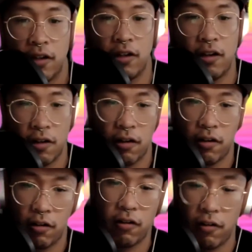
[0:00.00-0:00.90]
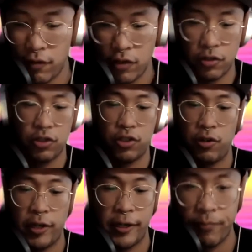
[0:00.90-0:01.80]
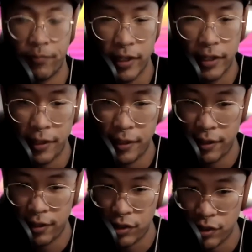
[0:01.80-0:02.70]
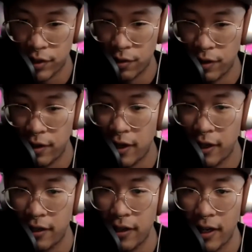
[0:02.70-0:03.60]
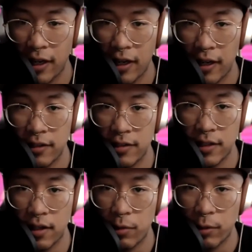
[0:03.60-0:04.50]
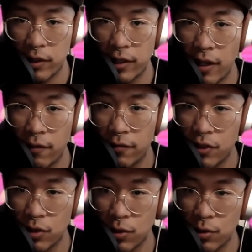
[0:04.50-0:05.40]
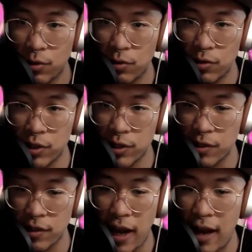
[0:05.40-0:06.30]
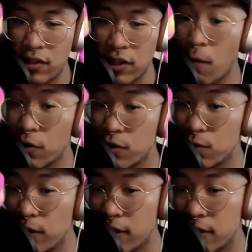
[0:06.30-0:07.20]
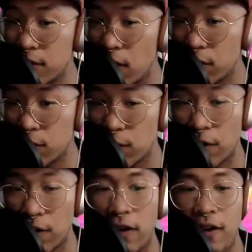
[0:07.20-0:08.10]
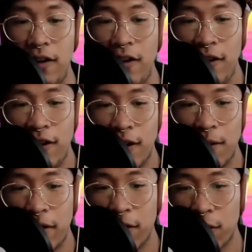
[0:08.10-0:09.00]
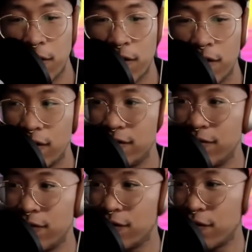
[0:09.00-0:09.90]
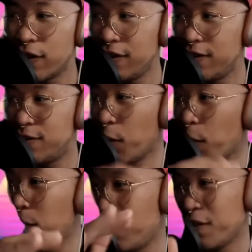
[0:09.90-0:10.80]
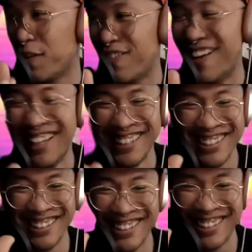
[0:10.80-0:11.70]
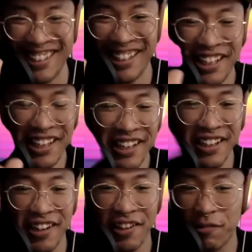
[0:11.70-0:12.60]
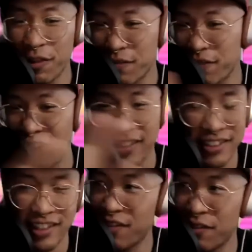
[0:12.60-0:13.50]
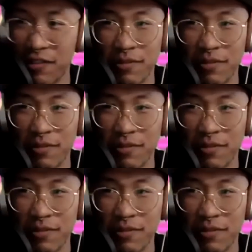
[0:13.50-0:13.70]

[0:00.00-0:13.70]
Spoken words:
our feature showing. She's here tonight, and we would love to just have the opportunity to talk to her about her freaking dope film and her wonderful acting and her